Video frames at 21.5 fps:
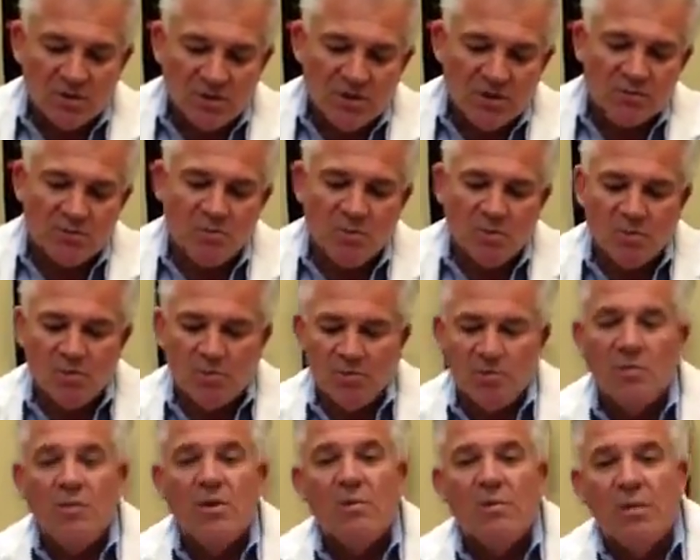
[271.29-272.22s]

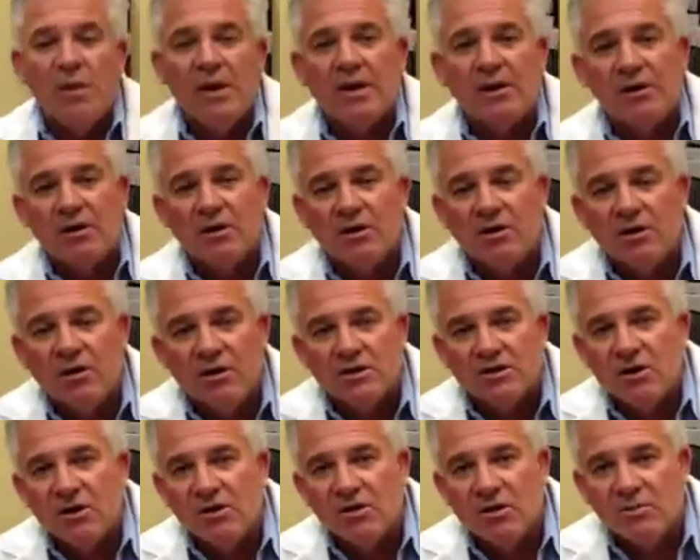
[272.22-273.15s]
the bigger, it's
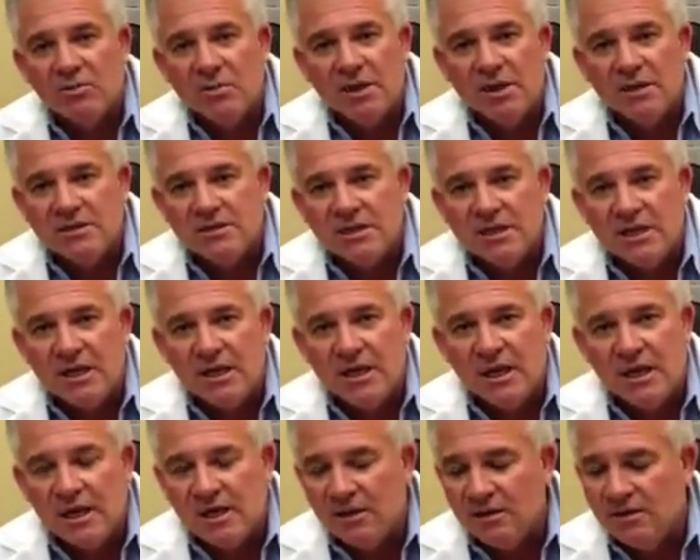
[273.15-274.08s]
called a
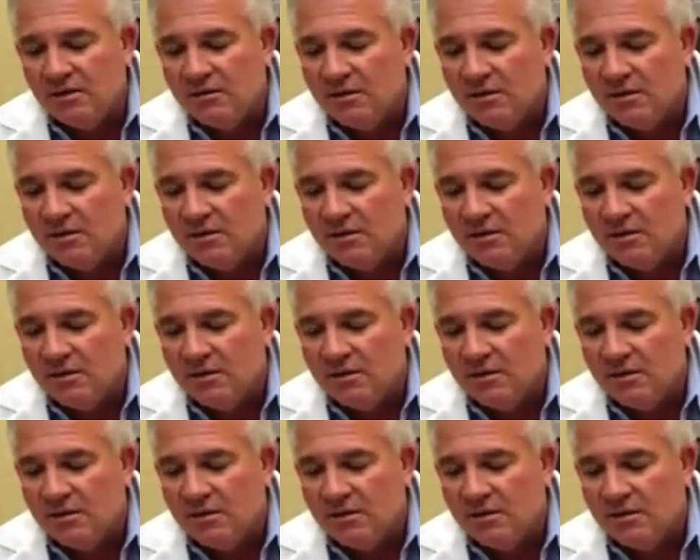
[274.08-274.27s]
BTE.